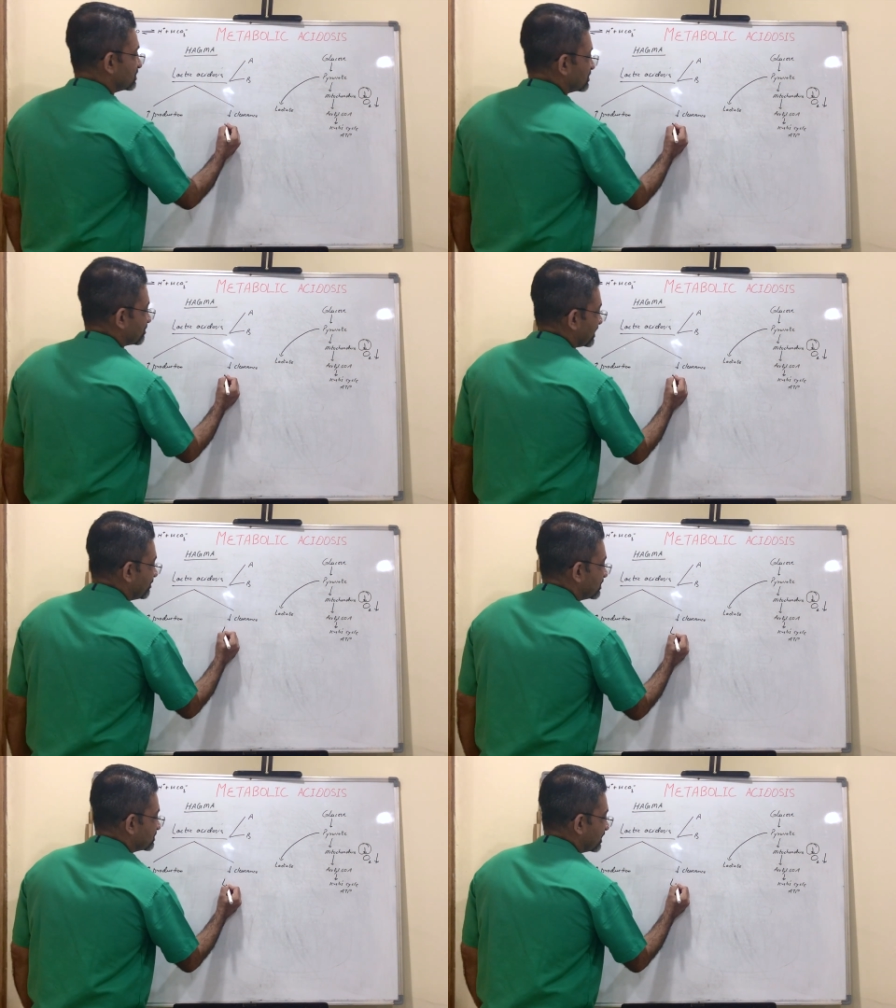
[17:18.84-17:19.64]
is the
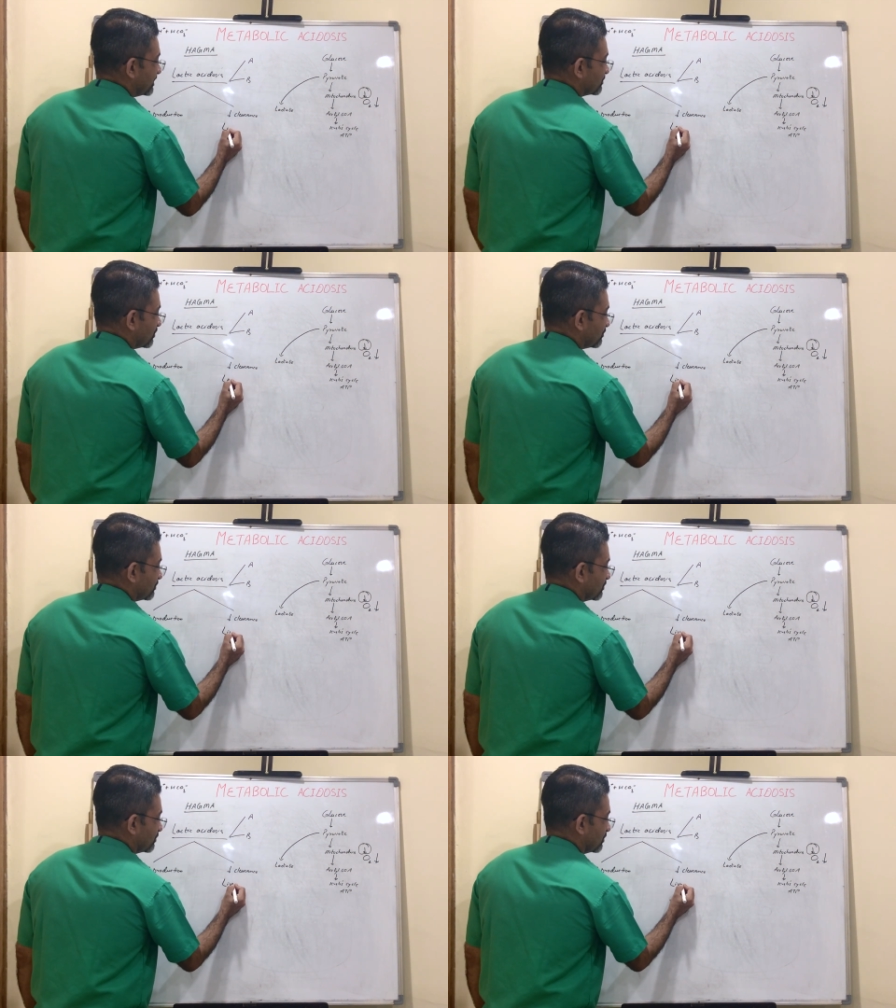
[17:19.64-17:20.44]
primary site of
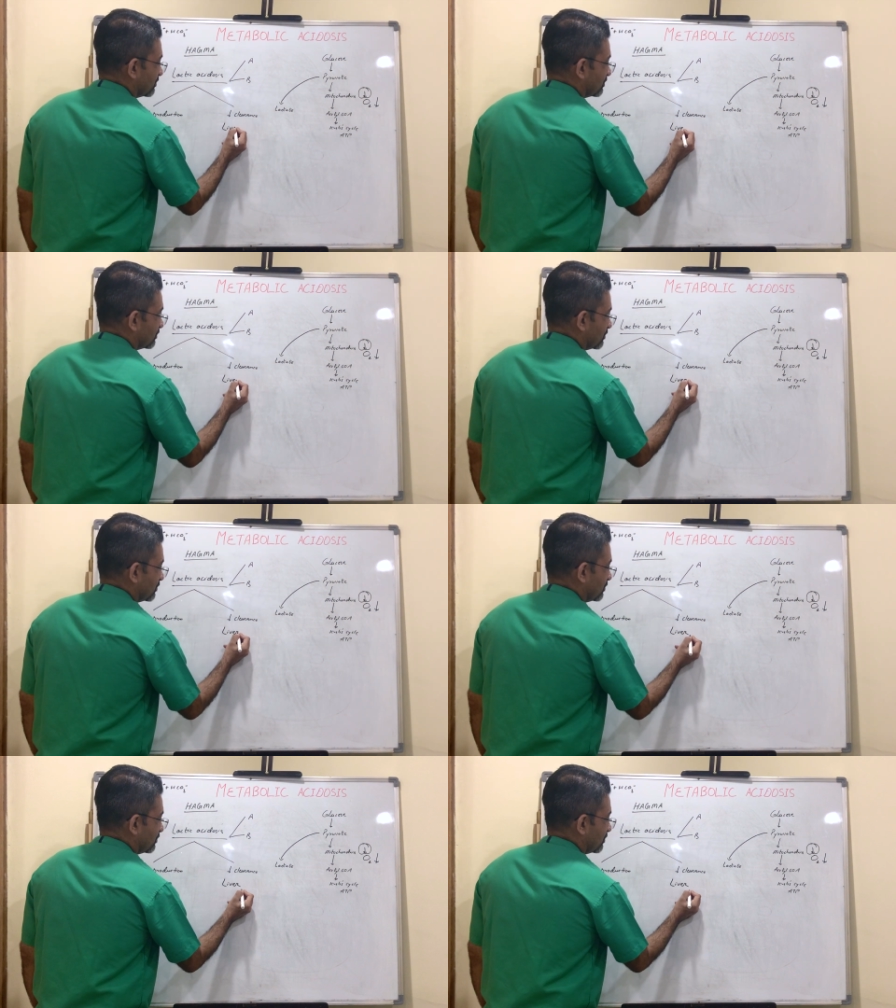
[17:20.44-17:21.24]

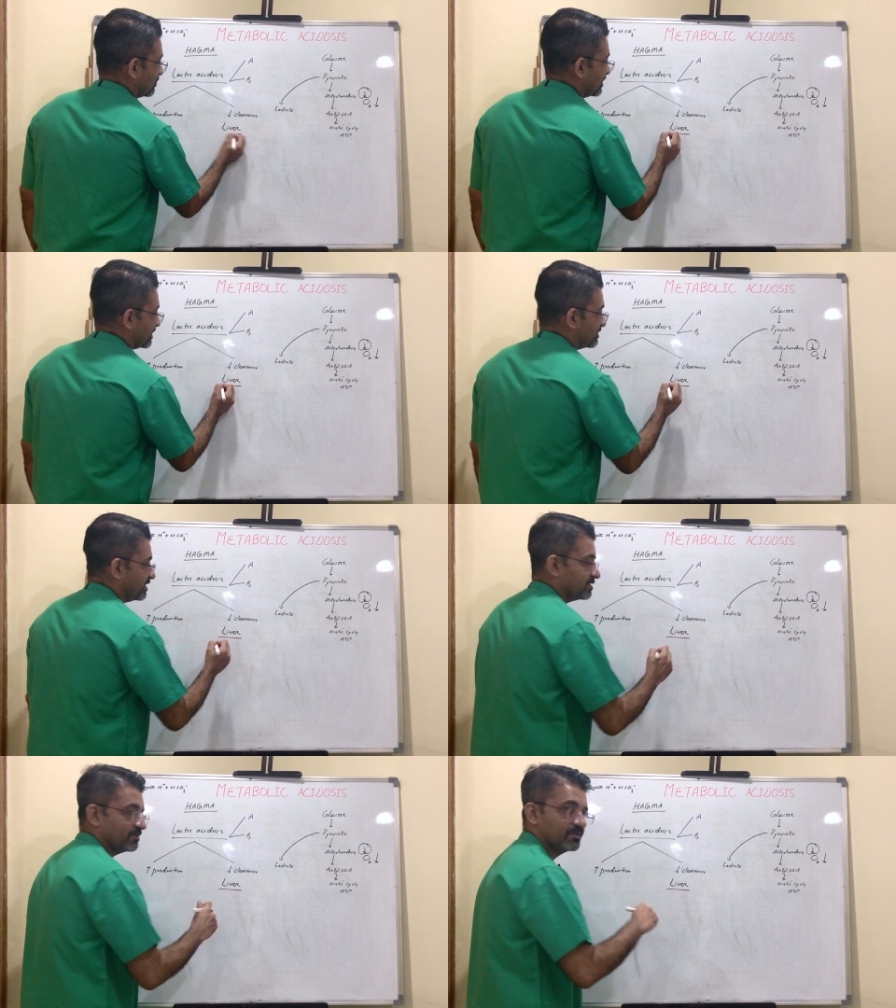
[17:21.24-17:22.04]
lactate